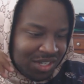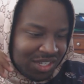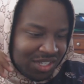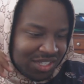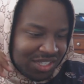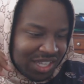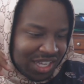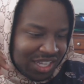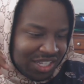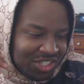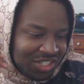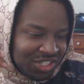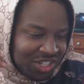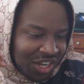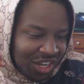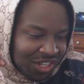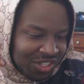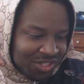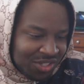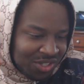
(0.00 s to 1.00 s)
Is that
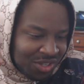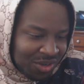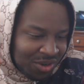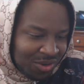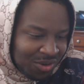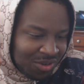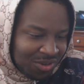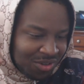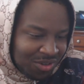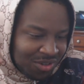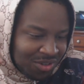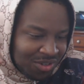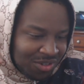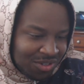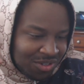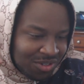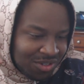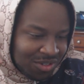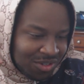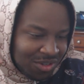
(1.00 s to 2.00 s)
Jonzo
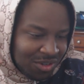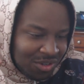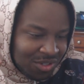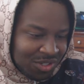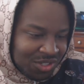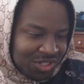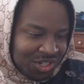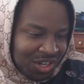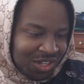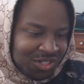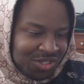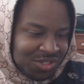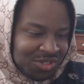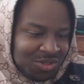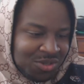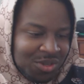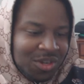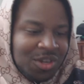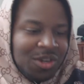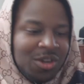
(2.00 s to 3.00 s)
or
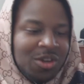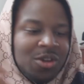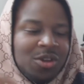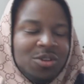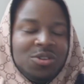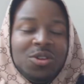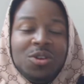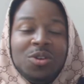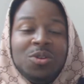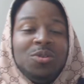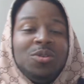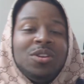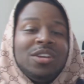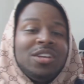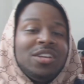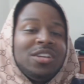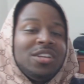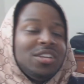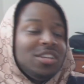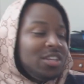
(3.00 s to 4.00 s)
Jonzu? Dude,
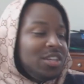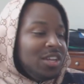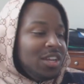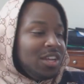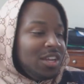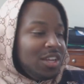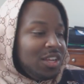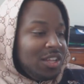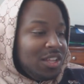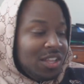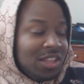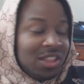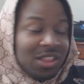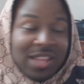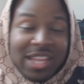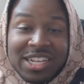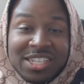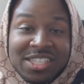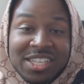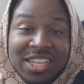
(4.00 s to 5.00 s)

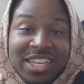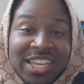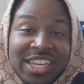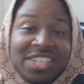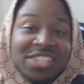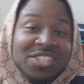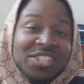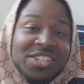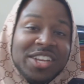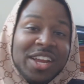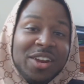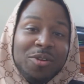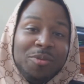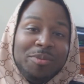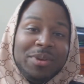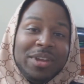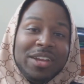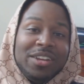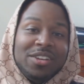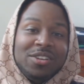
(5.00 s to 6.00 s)
Link to his channel
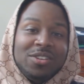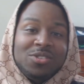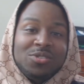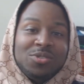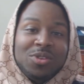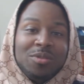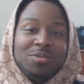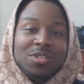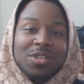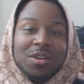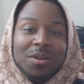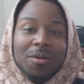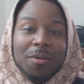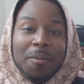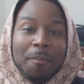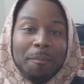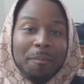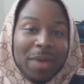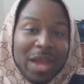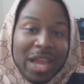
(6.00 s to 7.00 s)
will be in the description.
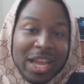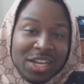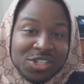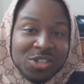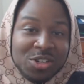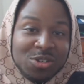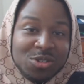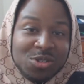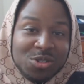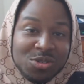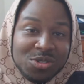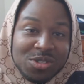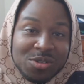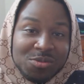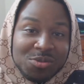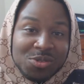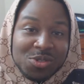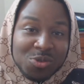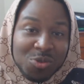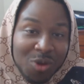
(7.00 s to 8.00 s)
Make sure to
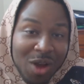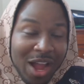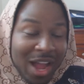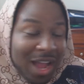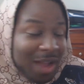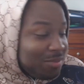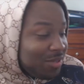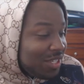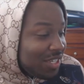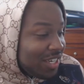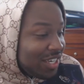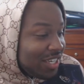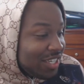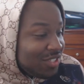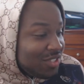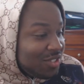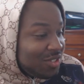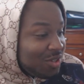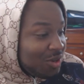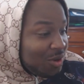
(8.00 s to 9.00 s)
subscribe to
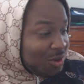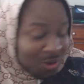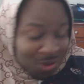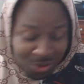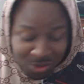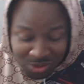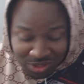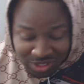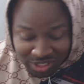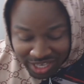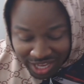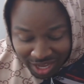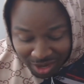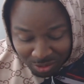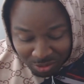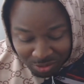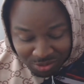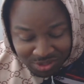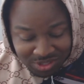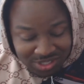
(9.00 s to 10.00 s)
this dude.
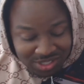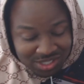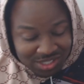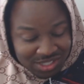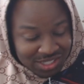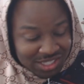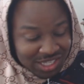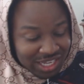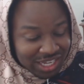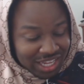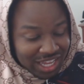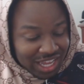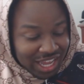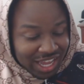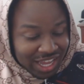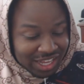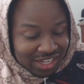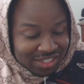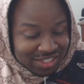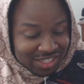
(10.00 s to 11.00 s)
That was sick
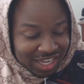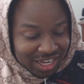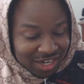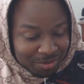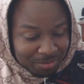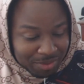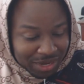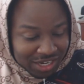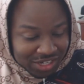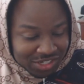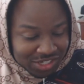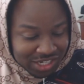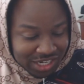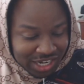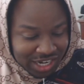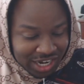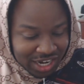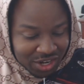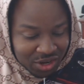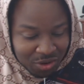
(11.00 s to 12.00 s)
ass animation.
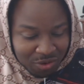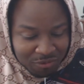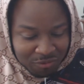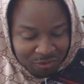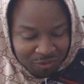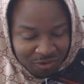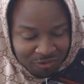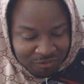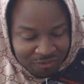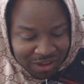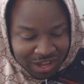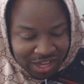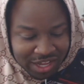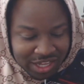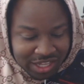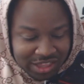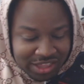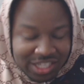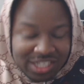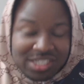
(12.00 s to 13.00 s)
And I know for a fact,
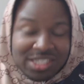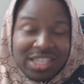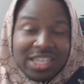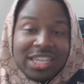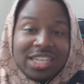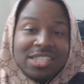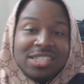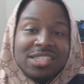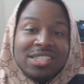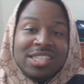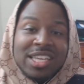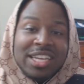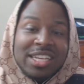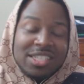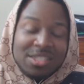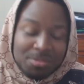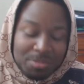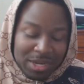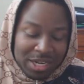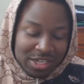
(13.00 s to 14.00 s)
this thing is
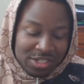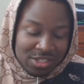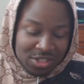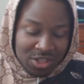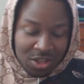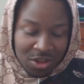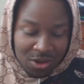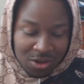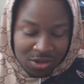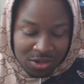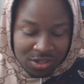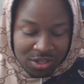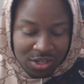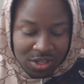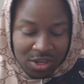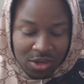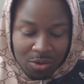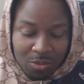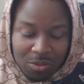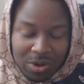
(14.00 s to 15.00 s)
six minutes long.
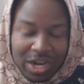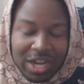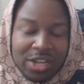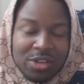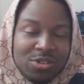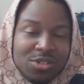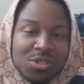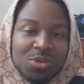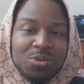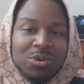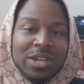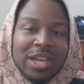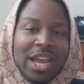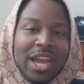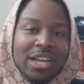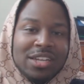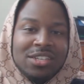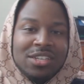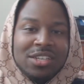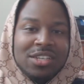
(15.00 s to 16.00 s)
When I used to
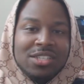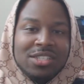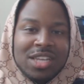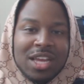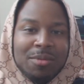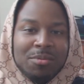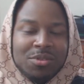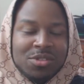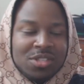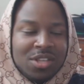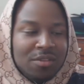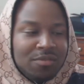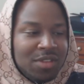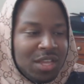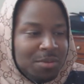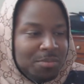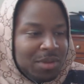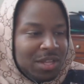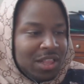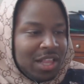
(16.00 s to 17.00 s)
react to this type of stuff,
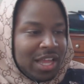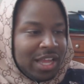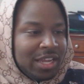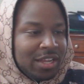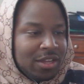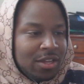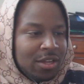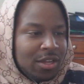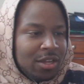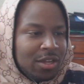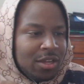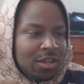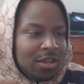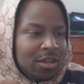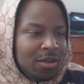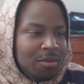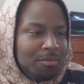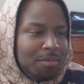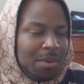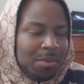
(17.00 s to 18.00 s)
they'd be like
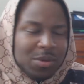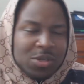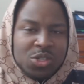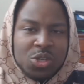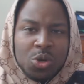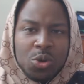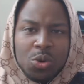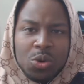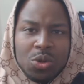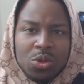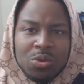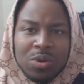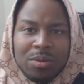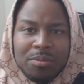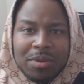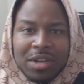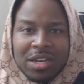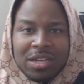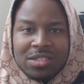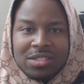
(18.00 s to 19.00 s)
maybe two or three
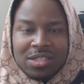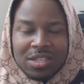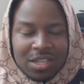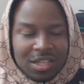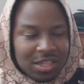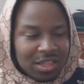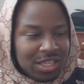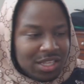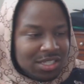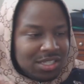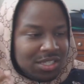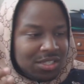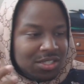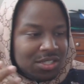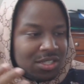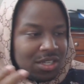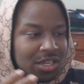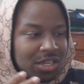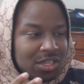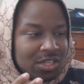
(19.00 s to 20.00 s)
minutes. This
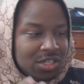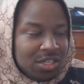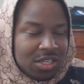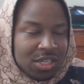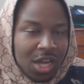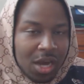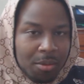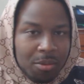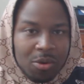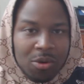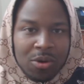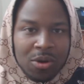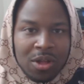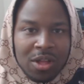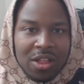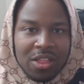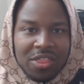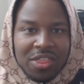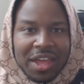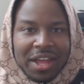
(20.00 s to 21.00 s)
is double
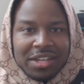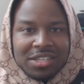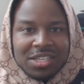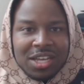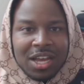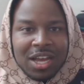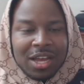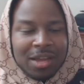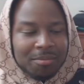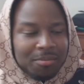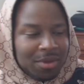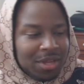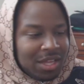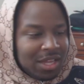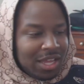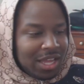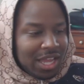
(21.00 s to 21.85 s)
that time.